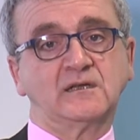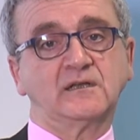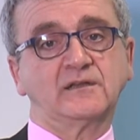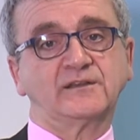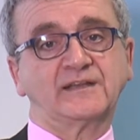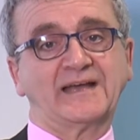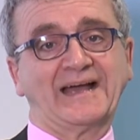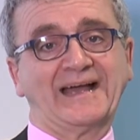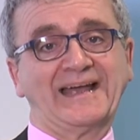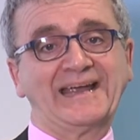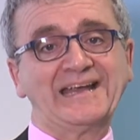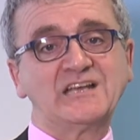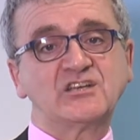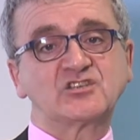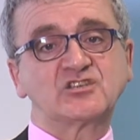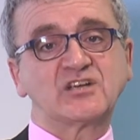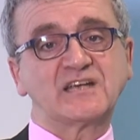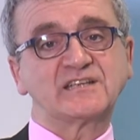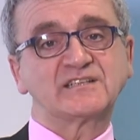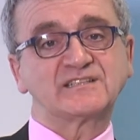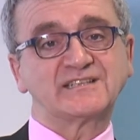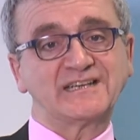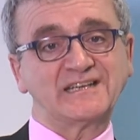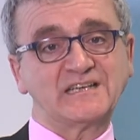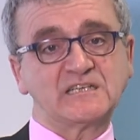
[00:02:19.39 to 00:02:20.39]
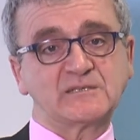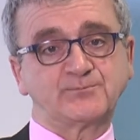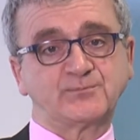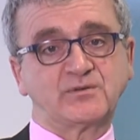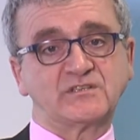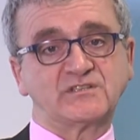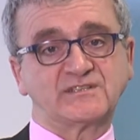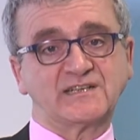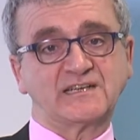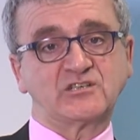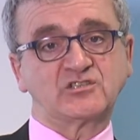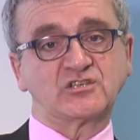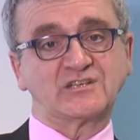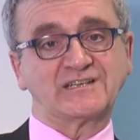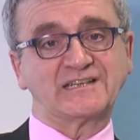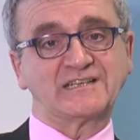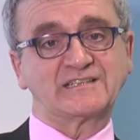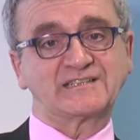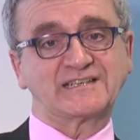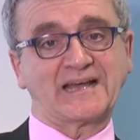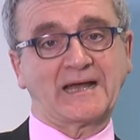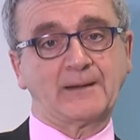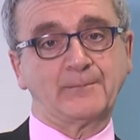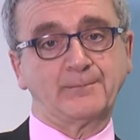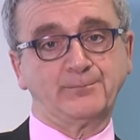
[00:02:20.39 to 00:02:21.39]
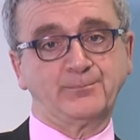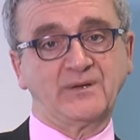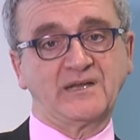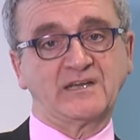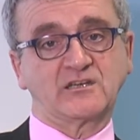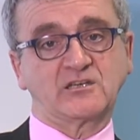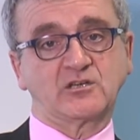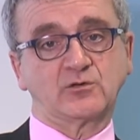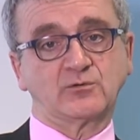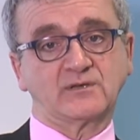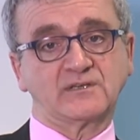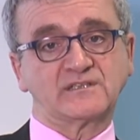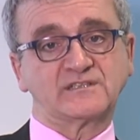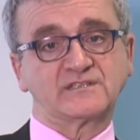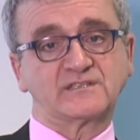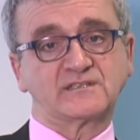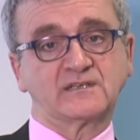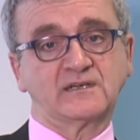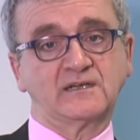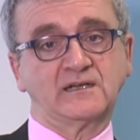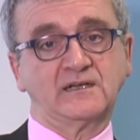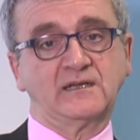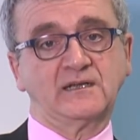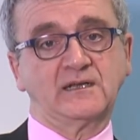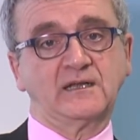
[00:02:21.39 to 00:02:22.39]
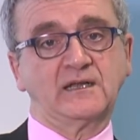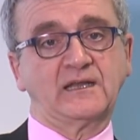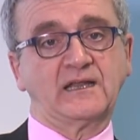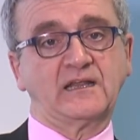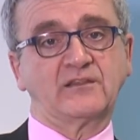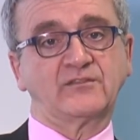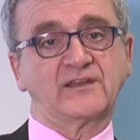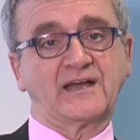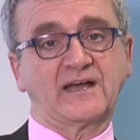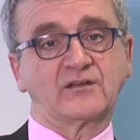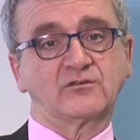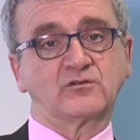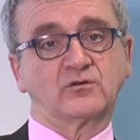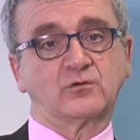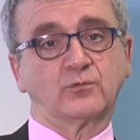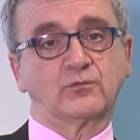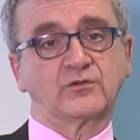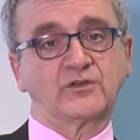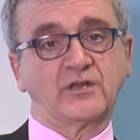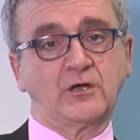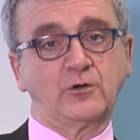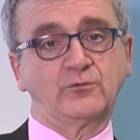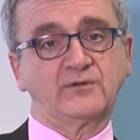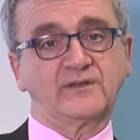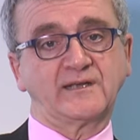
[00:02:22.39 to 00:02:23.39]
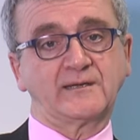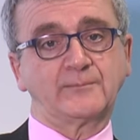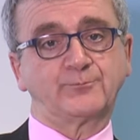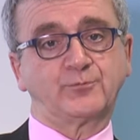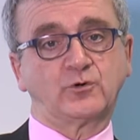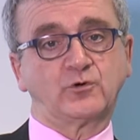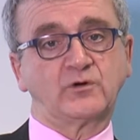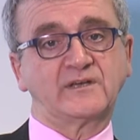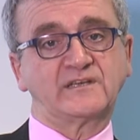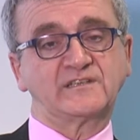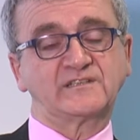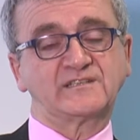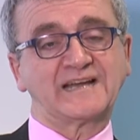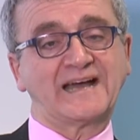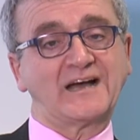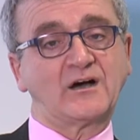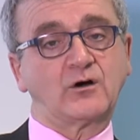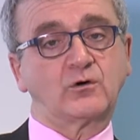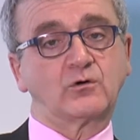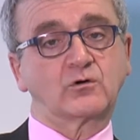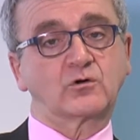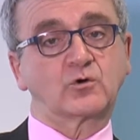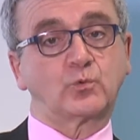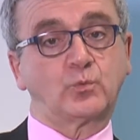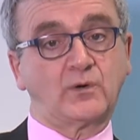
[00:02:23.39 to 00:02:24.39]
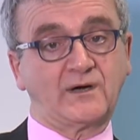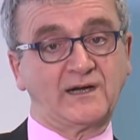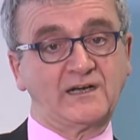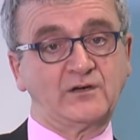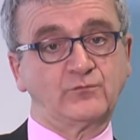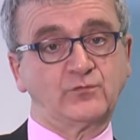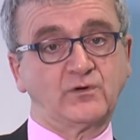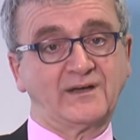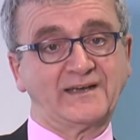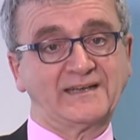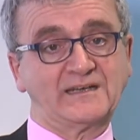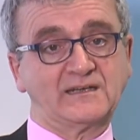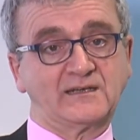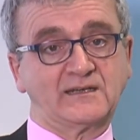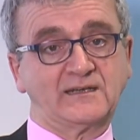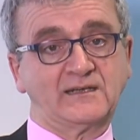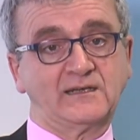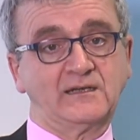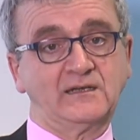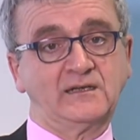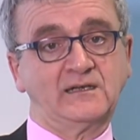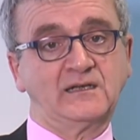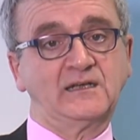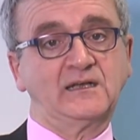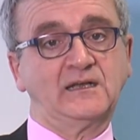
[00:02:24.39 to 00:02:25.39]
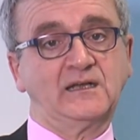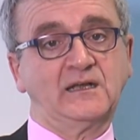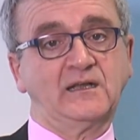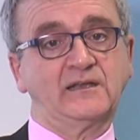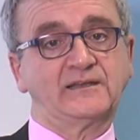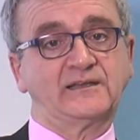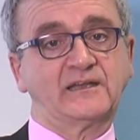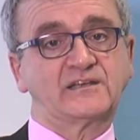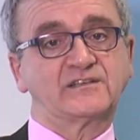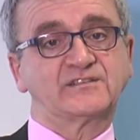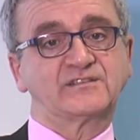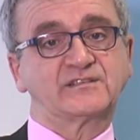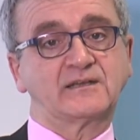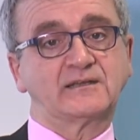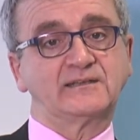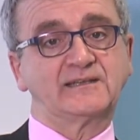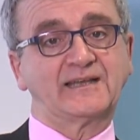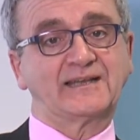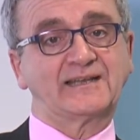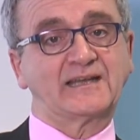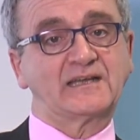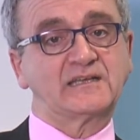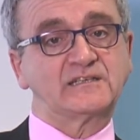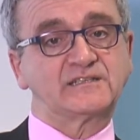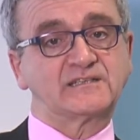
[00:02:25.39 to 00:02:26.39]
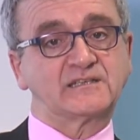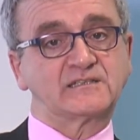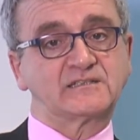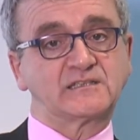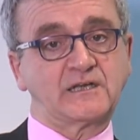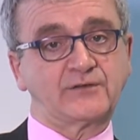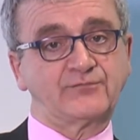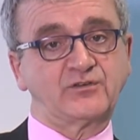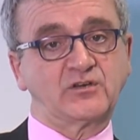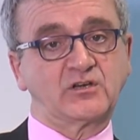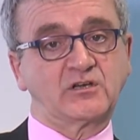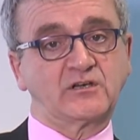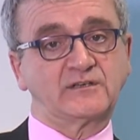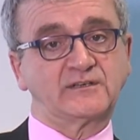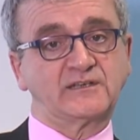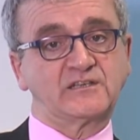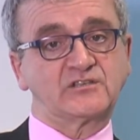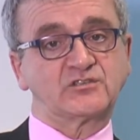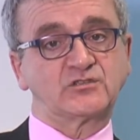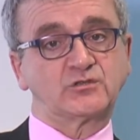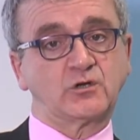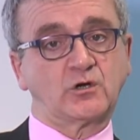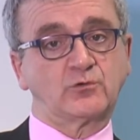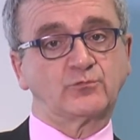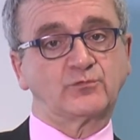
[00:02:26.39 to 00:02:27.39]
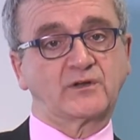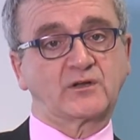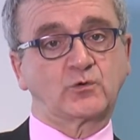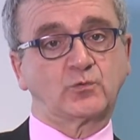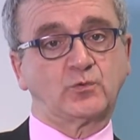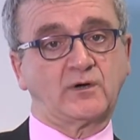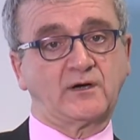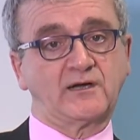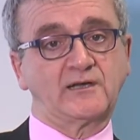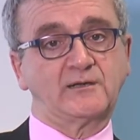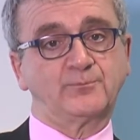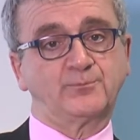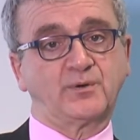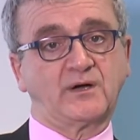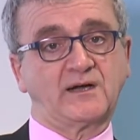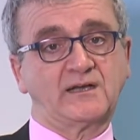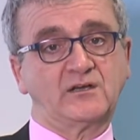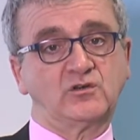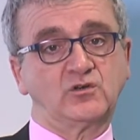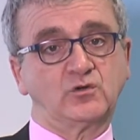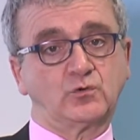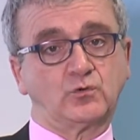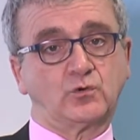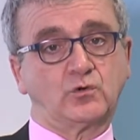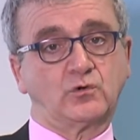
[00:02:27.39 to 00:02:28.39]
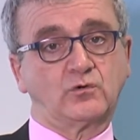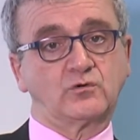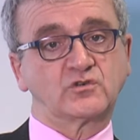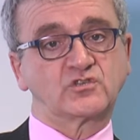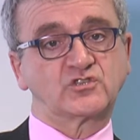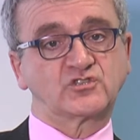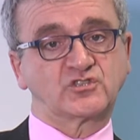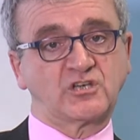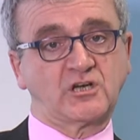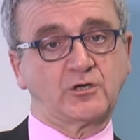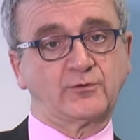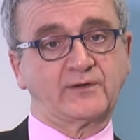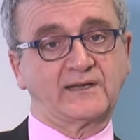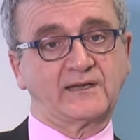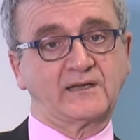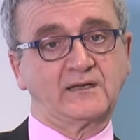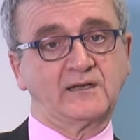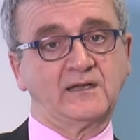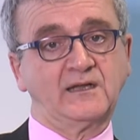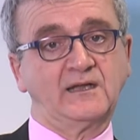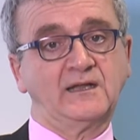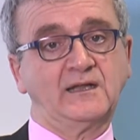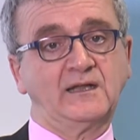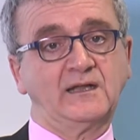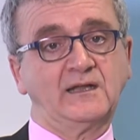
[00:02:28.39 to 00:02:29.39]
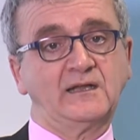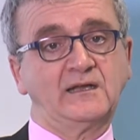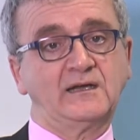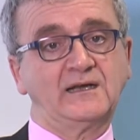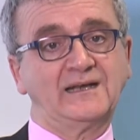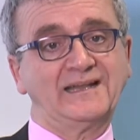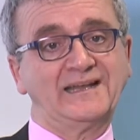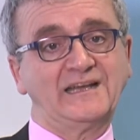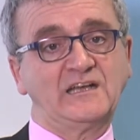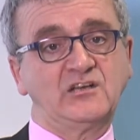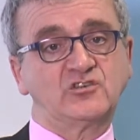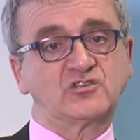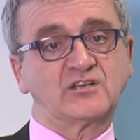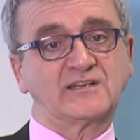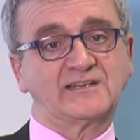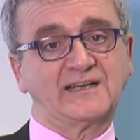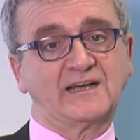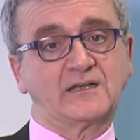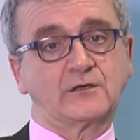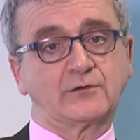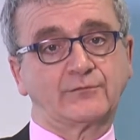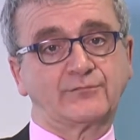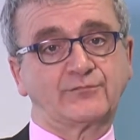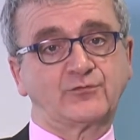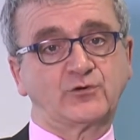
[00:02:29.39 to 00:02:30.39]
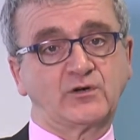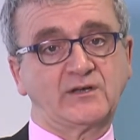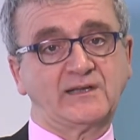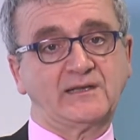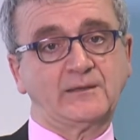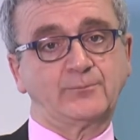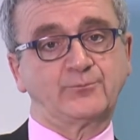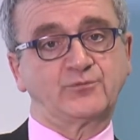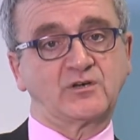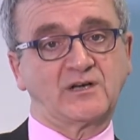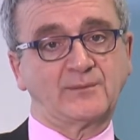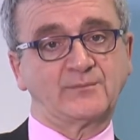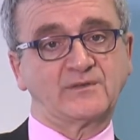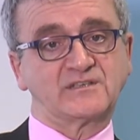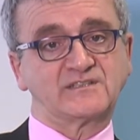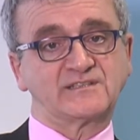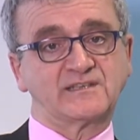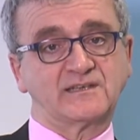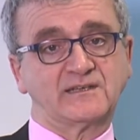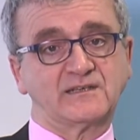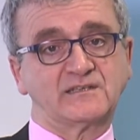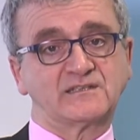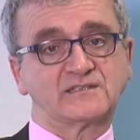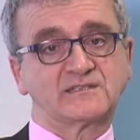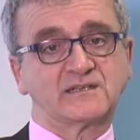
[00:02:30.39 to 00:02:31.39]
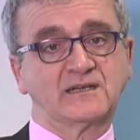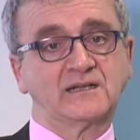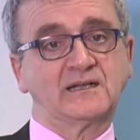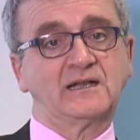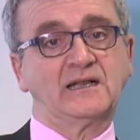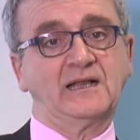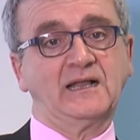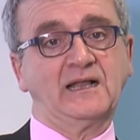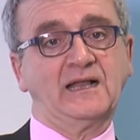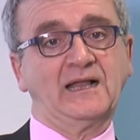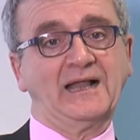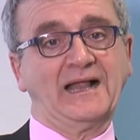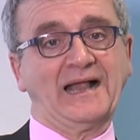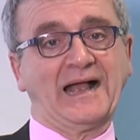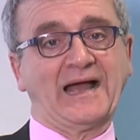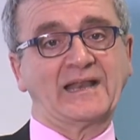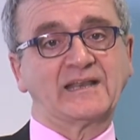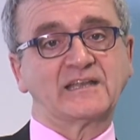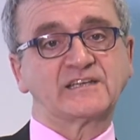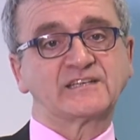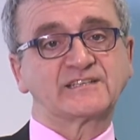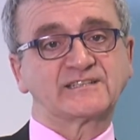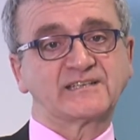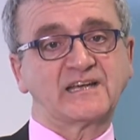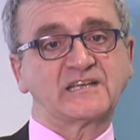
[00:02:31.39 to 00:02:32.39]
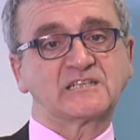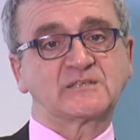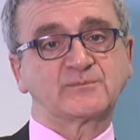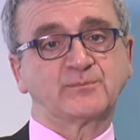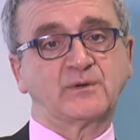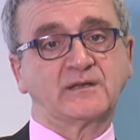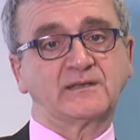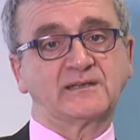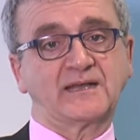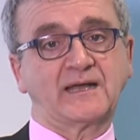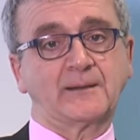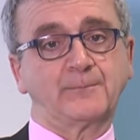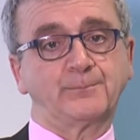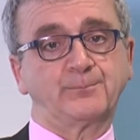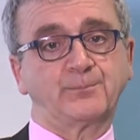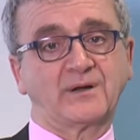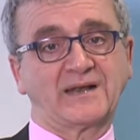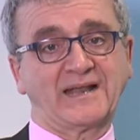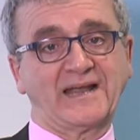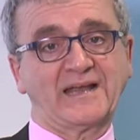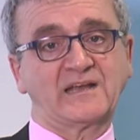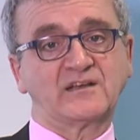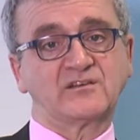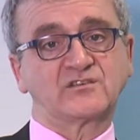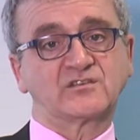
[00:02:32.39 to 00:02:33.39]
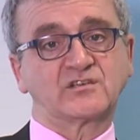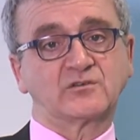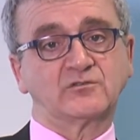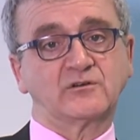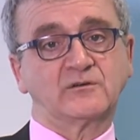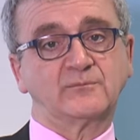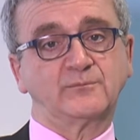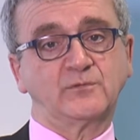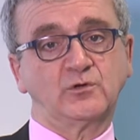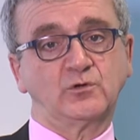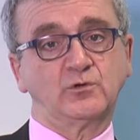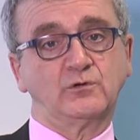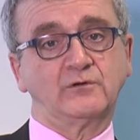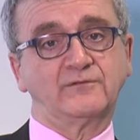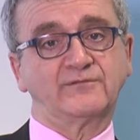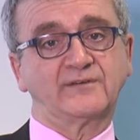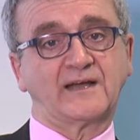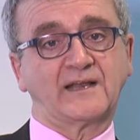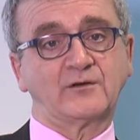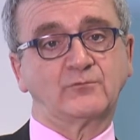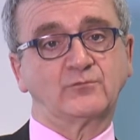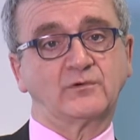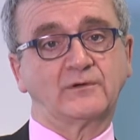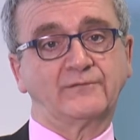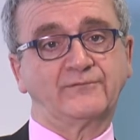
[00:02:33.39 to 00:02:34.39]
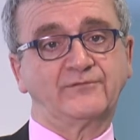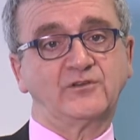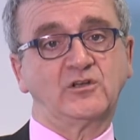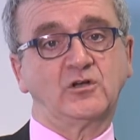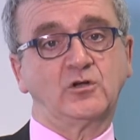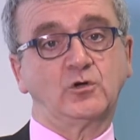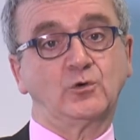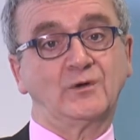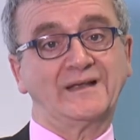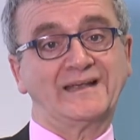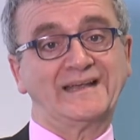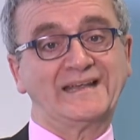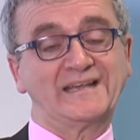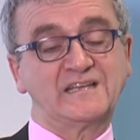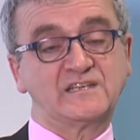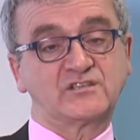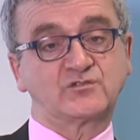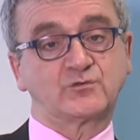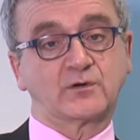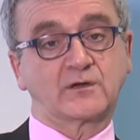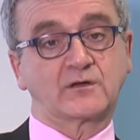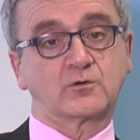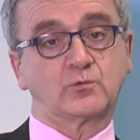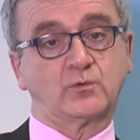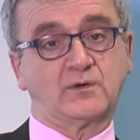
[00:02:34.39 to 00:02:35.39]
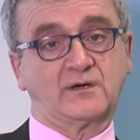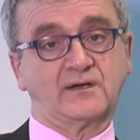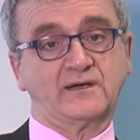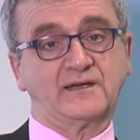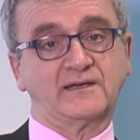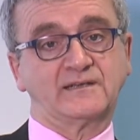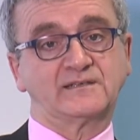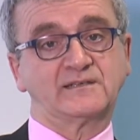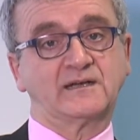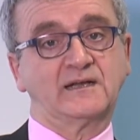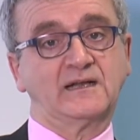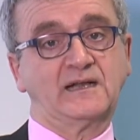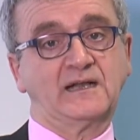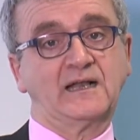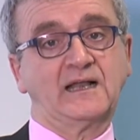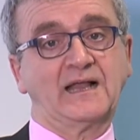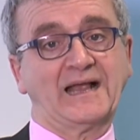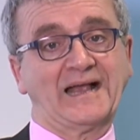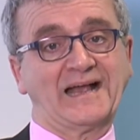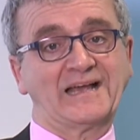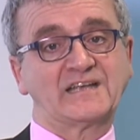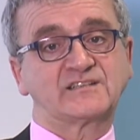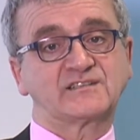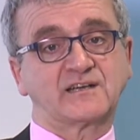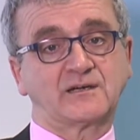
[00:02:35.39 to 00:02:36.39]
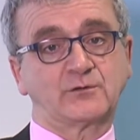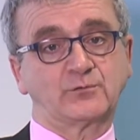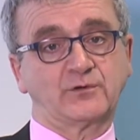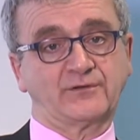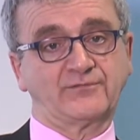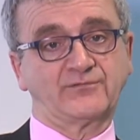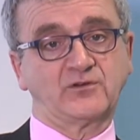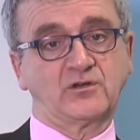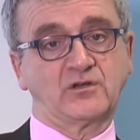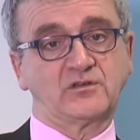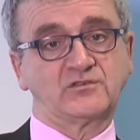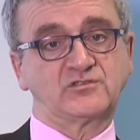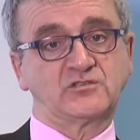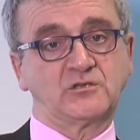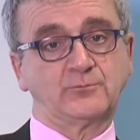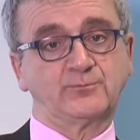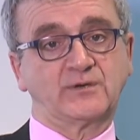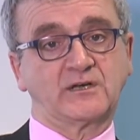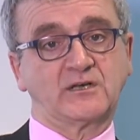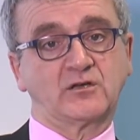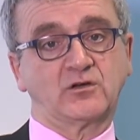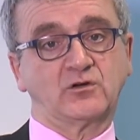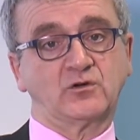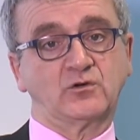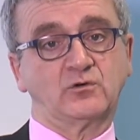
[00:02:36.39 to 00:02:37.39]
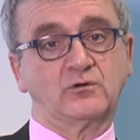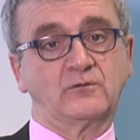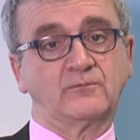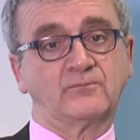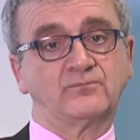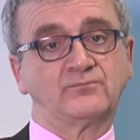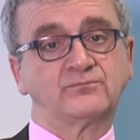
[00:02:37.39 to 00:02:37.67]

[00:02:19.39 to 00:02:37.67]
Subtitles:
The HSE's position is ambiguous in that although they point out quite rightly that a certificate is not required by law showing Legionella-free premises, an assessment and plan to remove and review is required, as I referred to below.